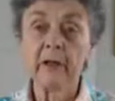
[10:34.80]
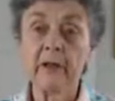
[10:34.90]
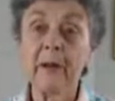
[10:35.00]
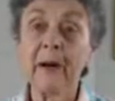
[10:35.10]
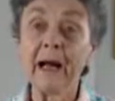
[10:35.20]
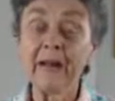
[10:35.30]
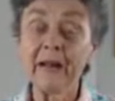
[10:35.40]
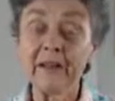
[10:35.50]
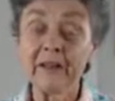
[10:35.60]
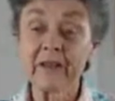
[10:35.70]
The
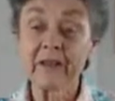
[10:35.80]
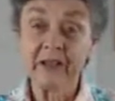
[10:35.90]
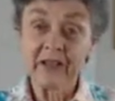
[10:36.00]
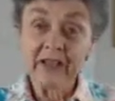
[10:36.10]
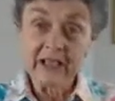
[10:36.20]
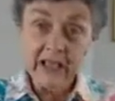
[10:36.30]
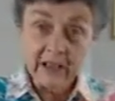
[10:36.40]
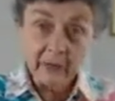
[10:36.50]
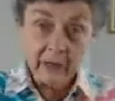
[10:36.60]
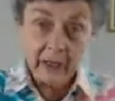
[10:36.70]
body has to then
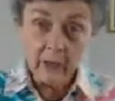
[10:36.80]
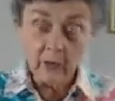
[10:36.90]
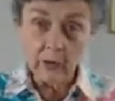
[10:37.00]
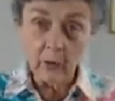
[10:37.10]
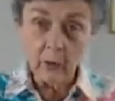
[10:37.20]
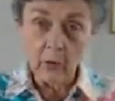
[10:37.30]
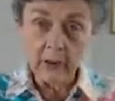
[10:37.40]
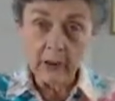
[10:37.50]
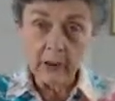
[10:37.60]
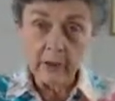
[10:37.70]
tear down all
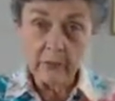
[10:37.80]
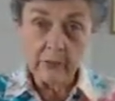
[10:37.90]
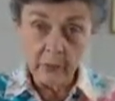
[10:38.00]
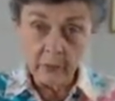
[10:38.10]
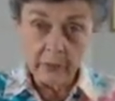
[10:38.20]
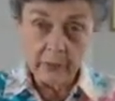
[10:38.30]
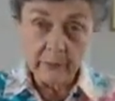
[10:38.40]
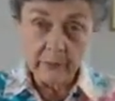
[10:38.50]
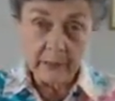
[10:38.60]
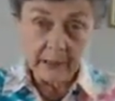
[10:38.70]
the
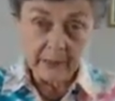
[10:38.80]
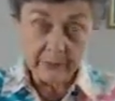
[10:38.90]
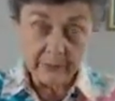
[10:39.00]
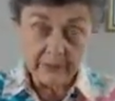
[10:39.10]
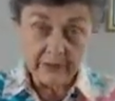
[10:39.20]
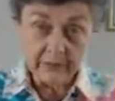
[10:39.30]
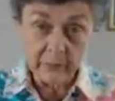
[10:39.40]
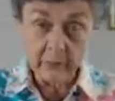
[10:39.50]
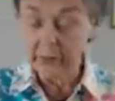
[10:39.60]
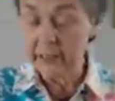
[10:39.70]
broken, bad pieces of
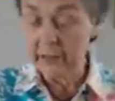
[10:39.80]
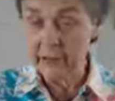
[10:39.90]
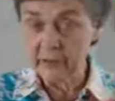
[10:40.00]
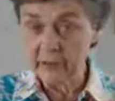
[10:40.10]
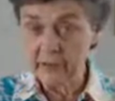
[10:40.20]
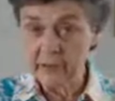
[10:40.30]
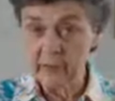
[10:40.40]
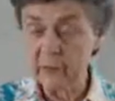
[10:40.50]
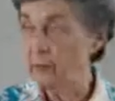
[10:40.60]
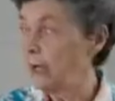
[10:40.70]
bone, damaged pieces
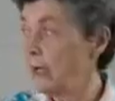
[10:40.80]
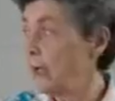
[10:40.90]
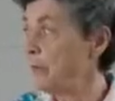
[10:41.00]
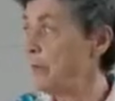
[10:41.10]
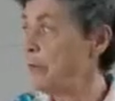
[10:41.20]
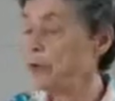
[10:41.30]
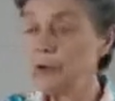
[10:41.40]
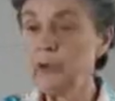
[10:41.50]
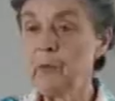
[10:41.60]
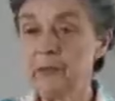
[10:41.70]
of bone, and put
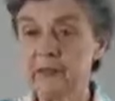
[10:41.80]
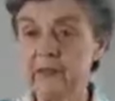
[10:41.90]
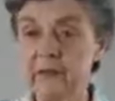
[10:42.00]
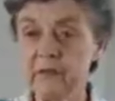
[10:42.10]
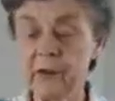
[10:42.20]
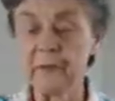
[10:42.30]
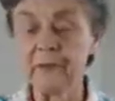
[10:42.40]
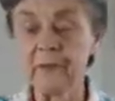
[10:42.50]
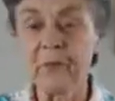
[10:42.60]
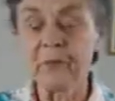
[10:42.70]
new pieces of bone.
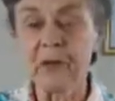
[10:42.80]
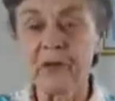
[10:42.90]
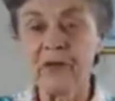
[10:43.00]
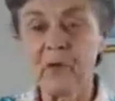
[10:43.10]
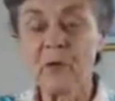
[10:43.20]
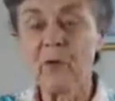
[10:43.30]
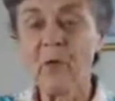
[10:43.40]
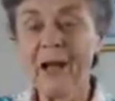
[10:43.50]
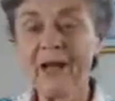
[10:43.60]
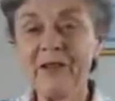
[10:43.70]
So we
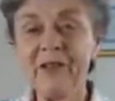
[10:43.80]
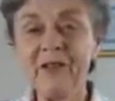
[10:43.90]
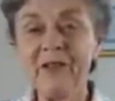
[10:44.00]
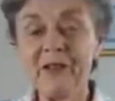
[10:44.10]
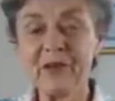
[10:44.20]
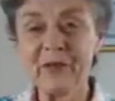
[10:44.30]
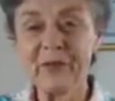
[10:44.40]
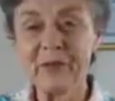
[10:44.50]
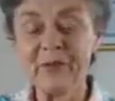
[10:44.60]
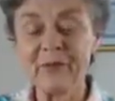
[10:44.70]
want to be
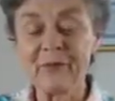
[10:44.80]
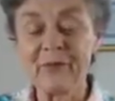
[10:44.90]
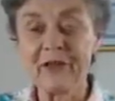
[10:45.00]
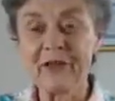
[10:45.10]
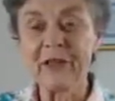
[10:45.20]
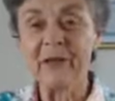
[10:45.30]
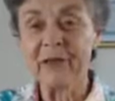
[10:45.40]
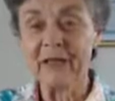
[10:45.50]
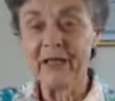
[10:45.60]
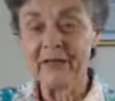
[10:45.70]
sure to get
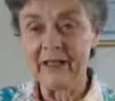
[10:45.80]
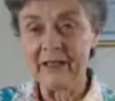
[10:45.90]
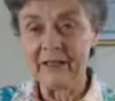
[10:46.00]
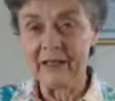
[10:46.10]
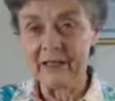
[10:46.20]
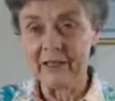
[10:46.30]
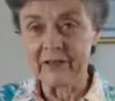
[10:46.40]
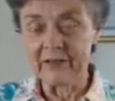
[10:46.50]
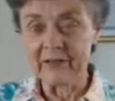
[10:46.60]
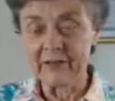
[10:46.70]
plenty of
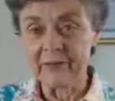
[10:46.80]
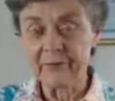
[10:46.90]
antioxidants